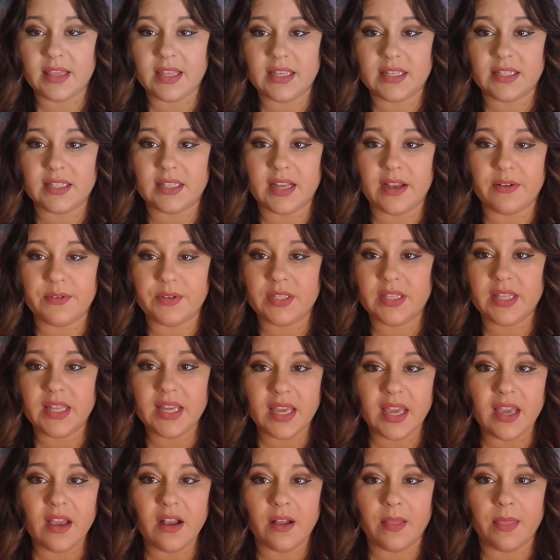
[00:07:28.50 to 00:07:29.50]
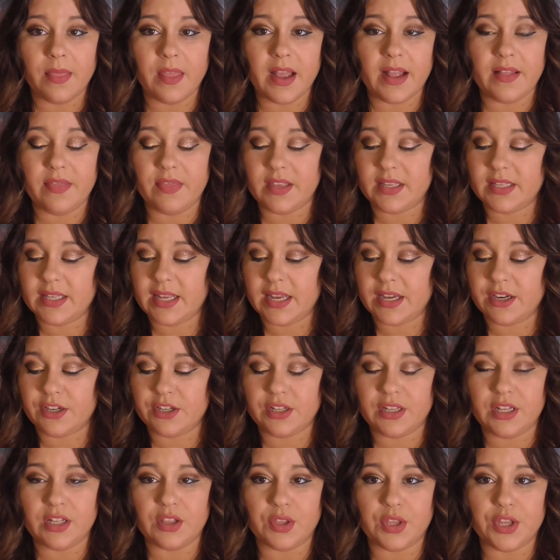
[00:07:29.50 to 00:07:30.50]
this
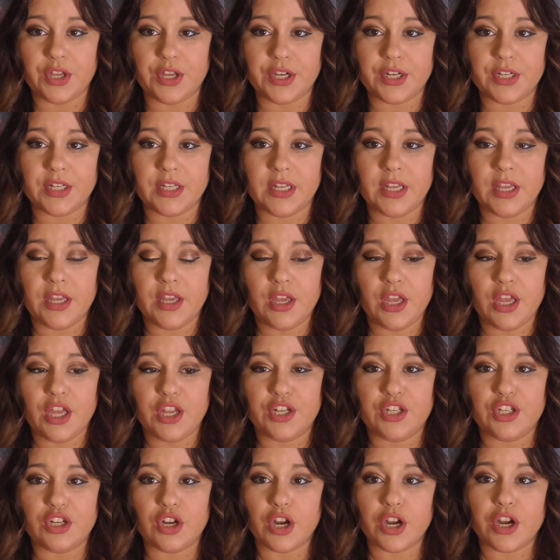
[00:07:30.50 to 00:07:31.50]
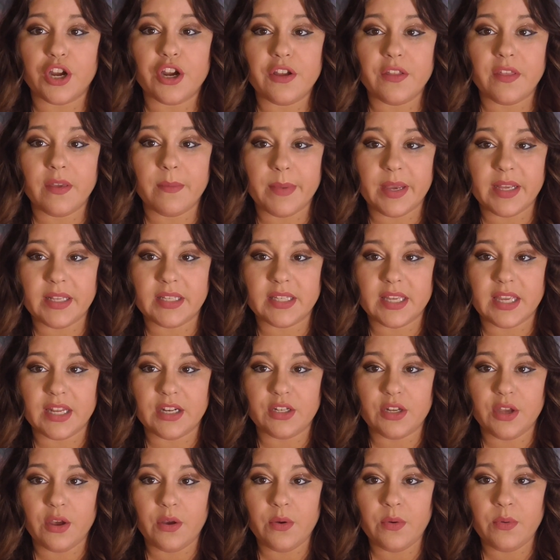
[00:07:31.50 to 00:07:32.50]
actually looked darker than my skin
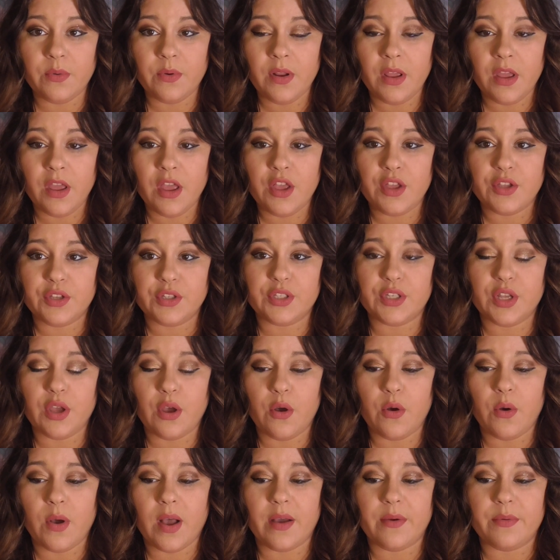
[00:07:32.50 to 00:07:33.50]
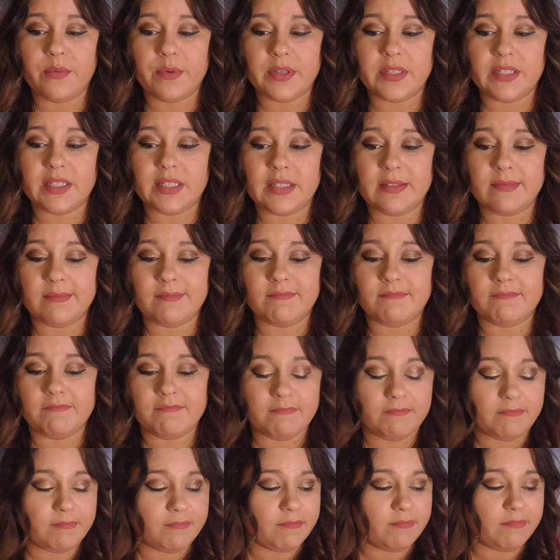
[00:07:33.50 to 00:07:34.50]
tone, so I was
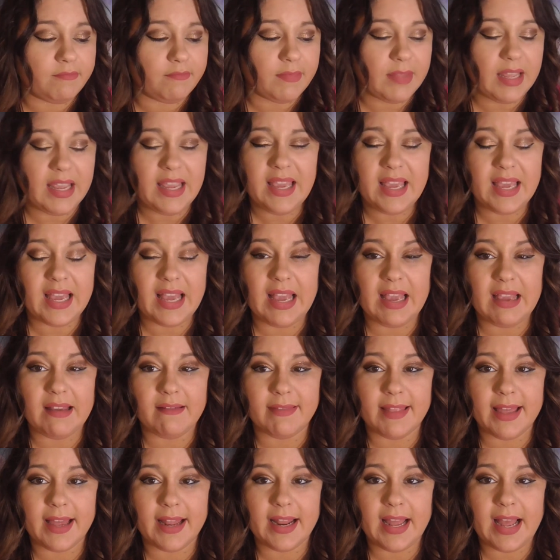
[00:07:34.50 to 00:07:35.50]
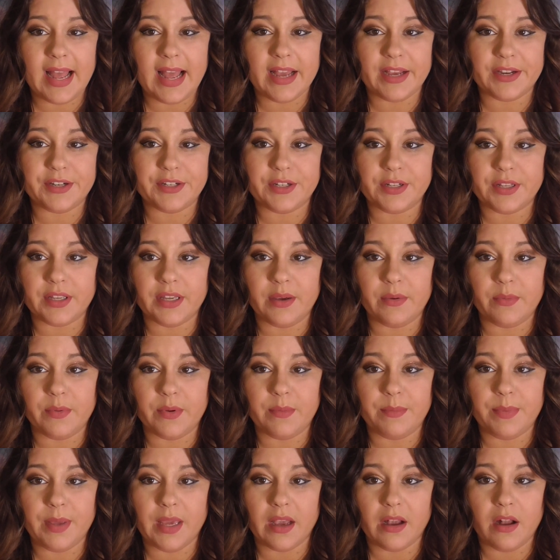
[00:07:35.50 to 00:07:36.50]
thinking that it actually
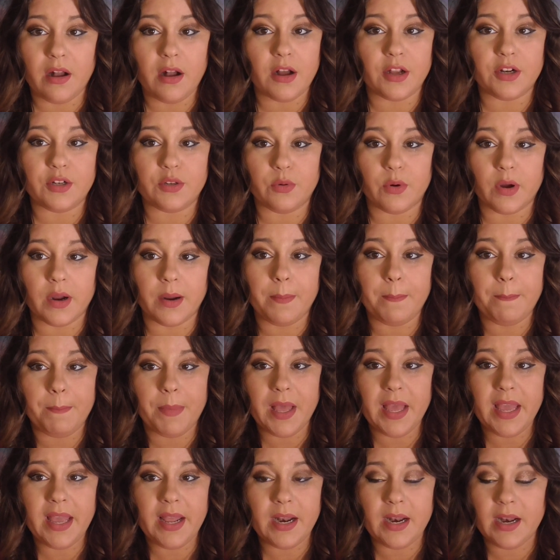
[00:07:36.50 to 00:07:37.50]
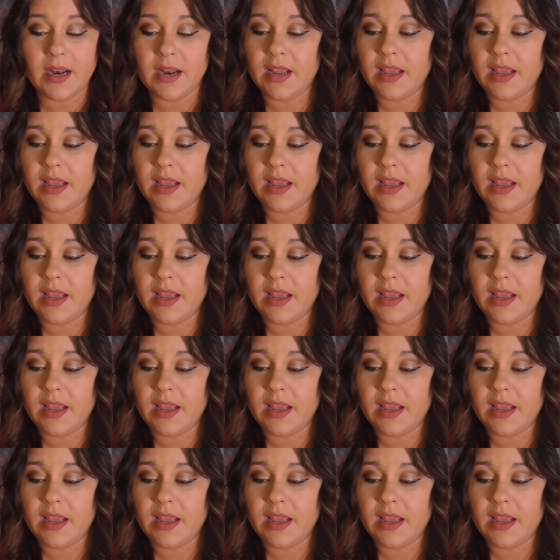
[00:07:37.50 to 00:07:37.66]
would be a contour, but